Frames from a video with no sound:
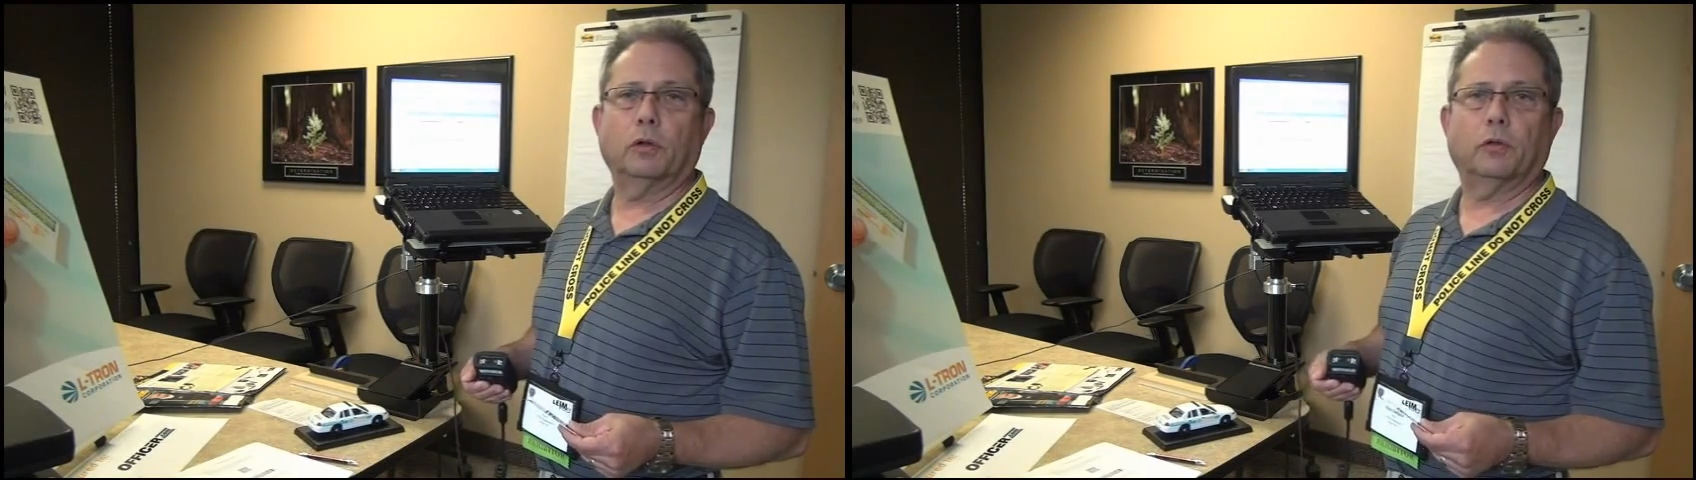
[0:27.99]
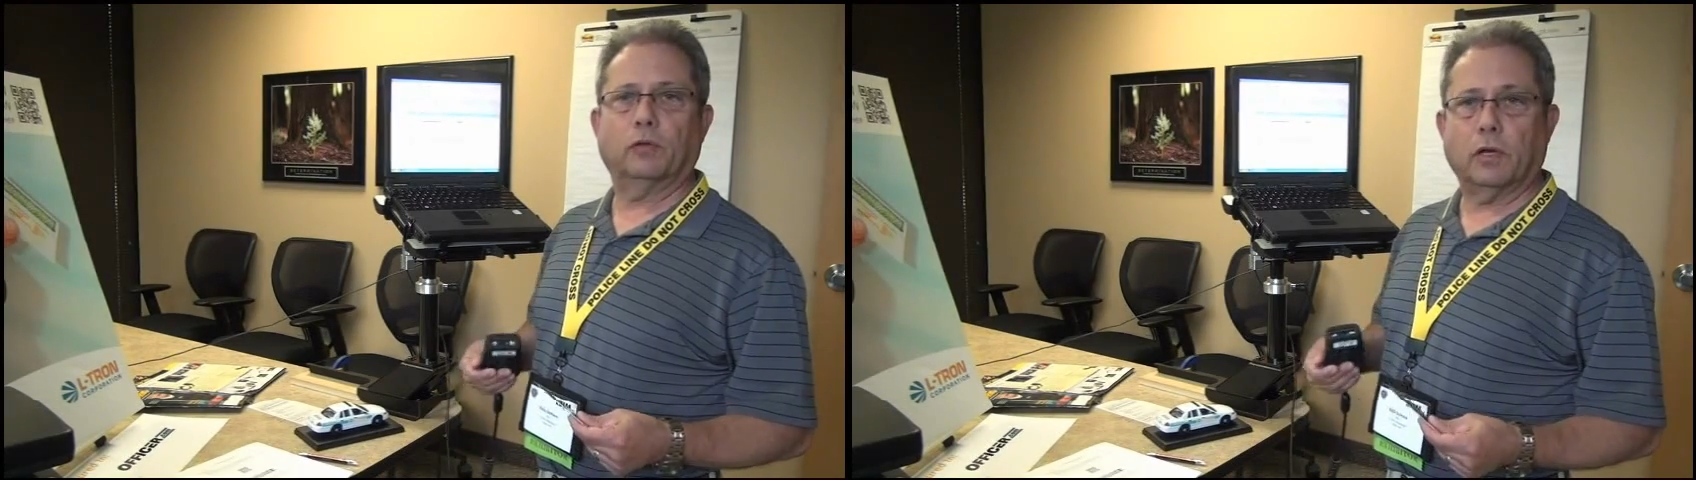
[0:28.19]

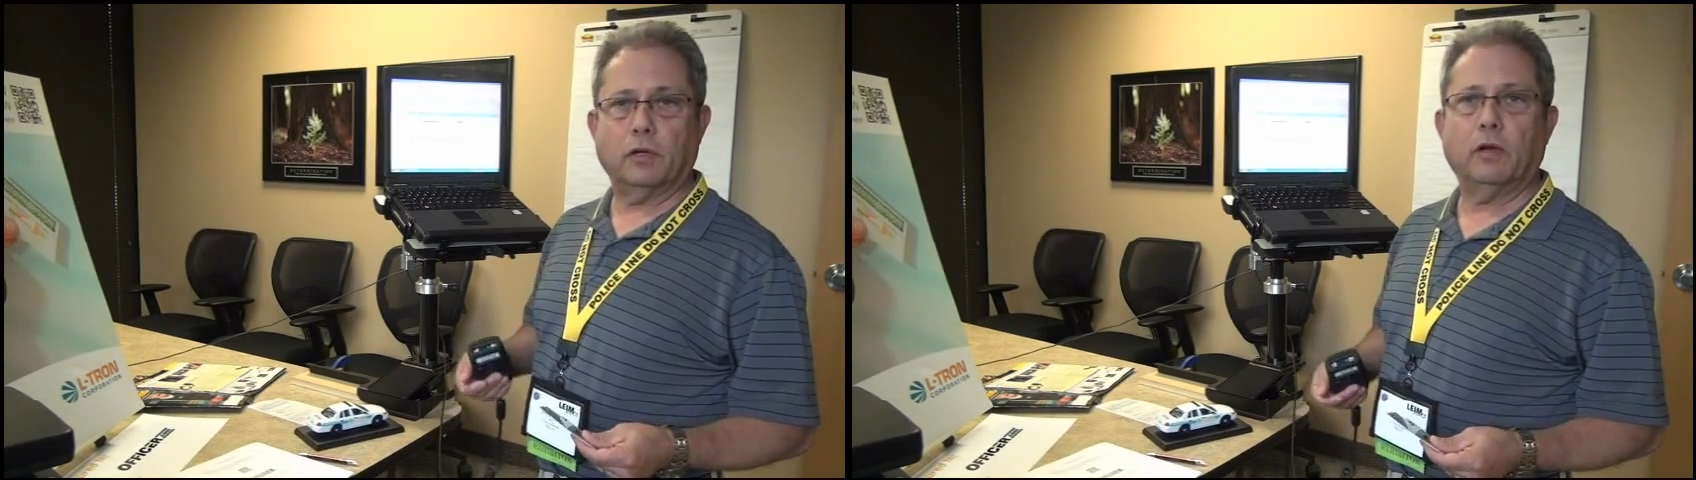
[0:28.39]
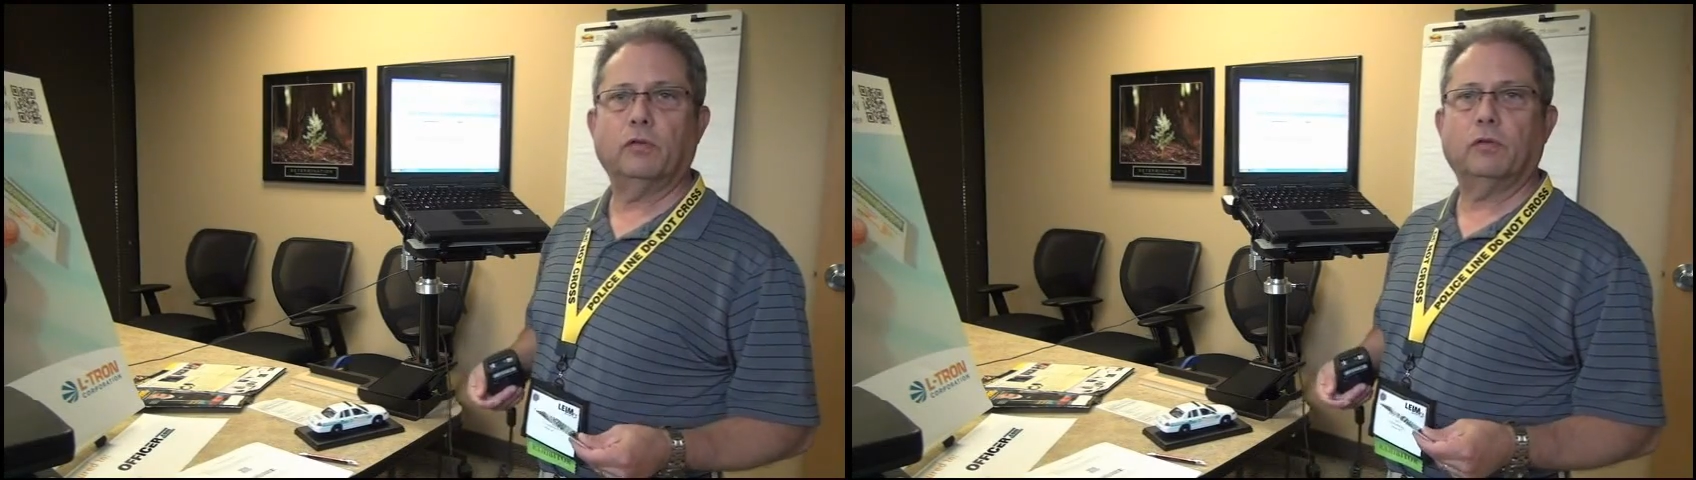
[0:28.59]
the
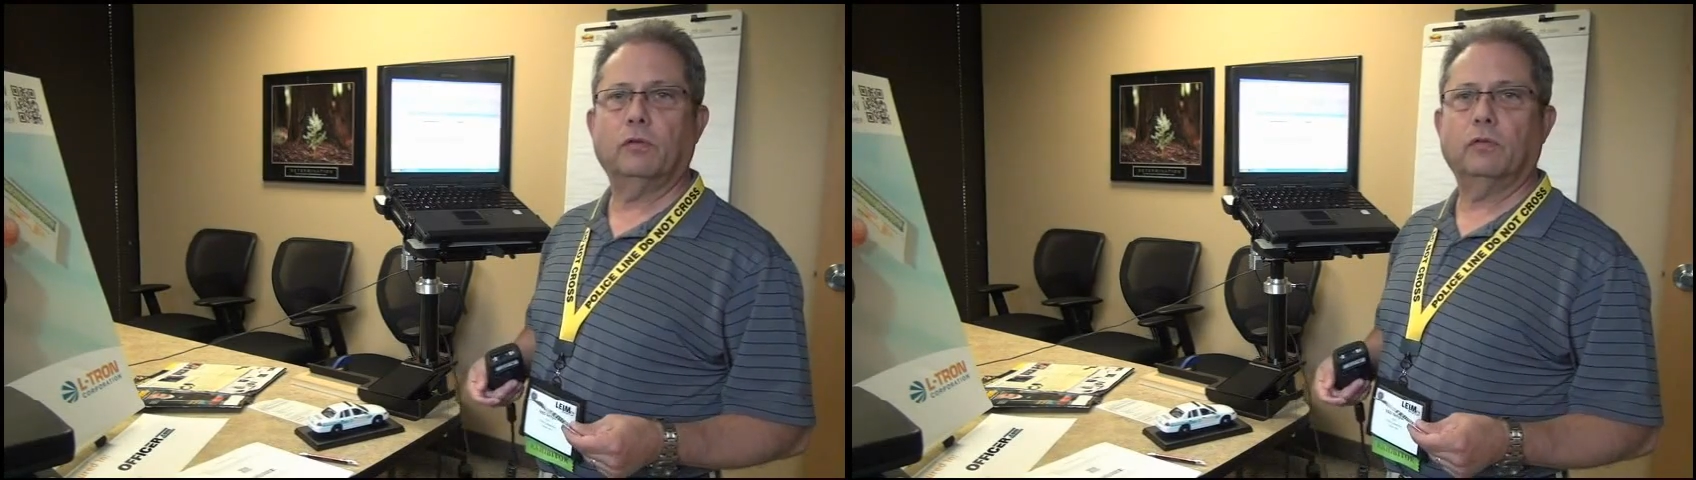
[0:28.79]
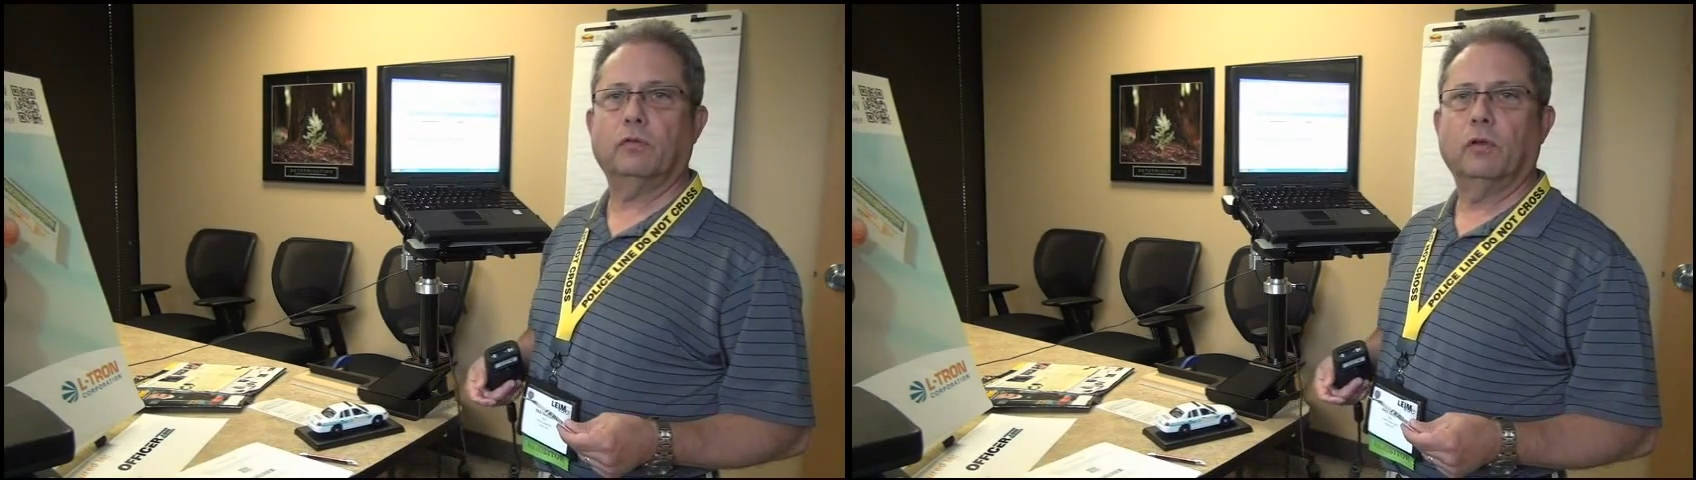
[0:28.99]

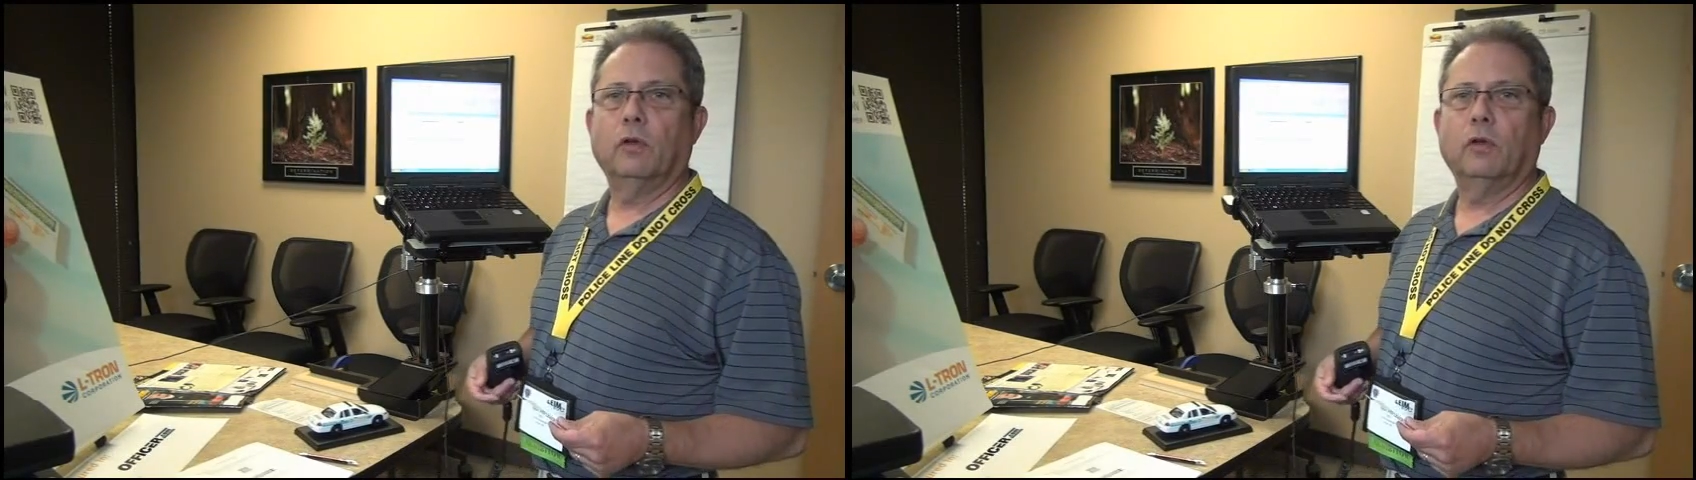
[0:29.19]
citations,